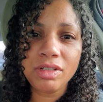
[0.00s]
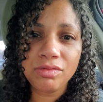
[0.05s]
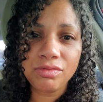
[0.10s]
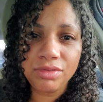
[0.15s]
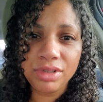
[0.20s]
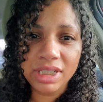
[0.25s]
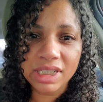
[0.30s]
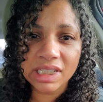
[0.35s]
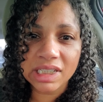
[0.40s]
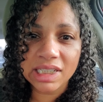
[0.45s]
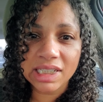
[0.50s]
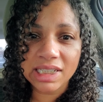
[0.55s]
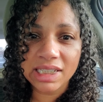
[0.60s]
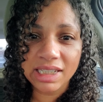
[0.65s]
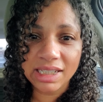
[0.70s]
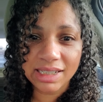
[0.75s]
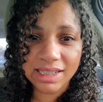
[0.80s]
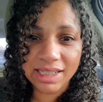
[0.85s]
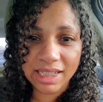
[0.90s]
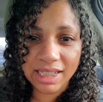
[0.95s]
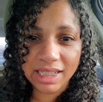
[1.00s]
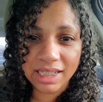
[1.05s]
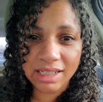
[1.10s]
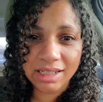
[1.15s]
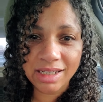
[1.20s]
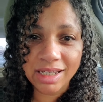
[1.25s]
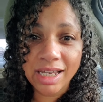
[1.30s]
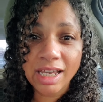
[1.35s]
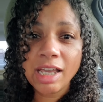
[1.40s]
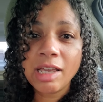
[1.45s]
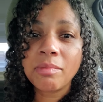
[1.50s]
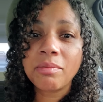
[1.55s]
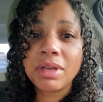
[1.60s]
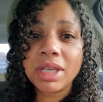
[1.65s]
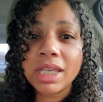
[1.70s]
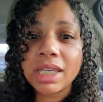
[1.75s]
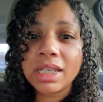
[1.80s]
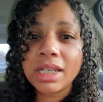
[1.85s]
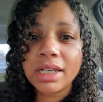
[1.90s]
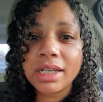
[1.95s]
really dig in,
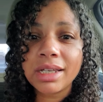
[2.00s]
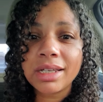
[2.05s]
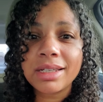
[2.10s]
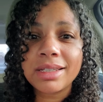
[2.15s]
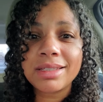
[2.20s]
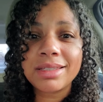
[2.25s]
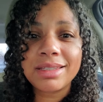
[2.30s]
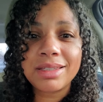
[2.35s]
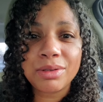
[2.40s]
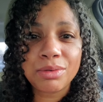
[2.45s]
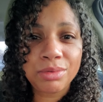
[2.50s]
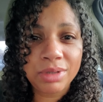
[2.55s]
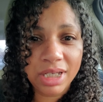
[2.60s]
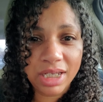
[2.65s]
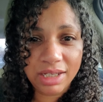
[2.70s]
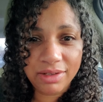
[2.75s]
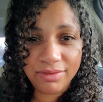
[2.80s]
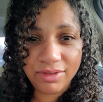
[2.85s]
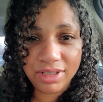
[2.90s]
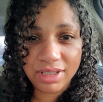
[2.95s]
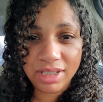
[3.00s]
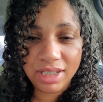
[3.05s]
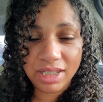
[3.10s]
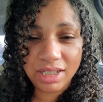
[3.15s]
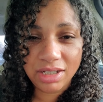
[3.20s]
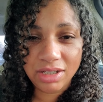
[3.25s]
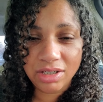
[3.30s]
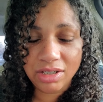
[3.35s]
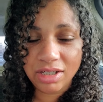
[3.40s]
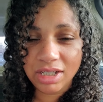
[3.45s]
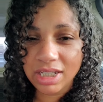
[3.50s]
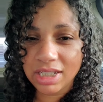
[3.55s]
because the wave is here.